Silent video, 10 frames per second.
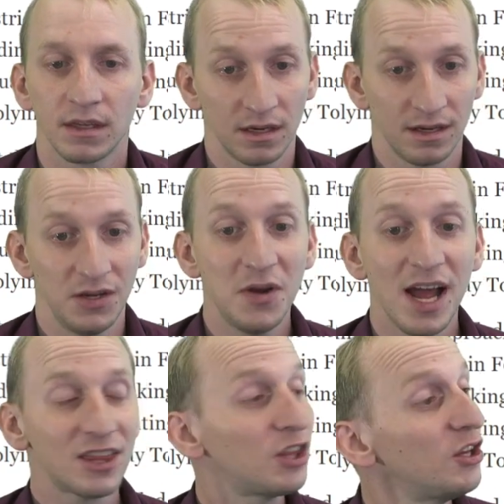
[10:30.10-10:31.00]
You
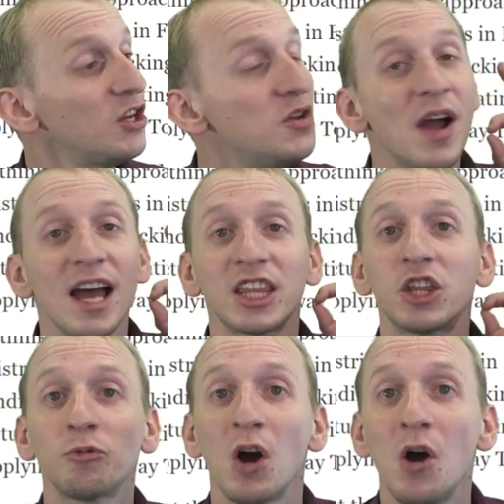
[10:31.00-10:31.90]
got
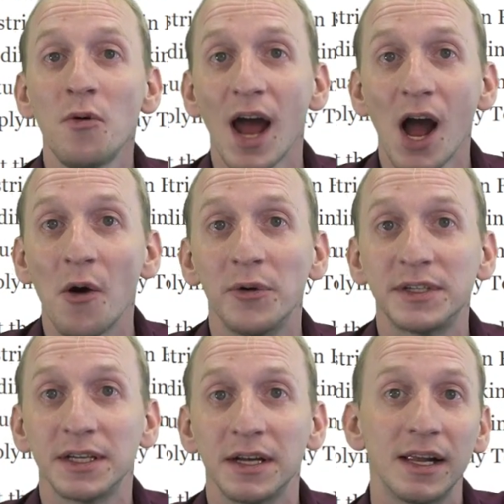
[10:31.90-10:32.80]
thrown out.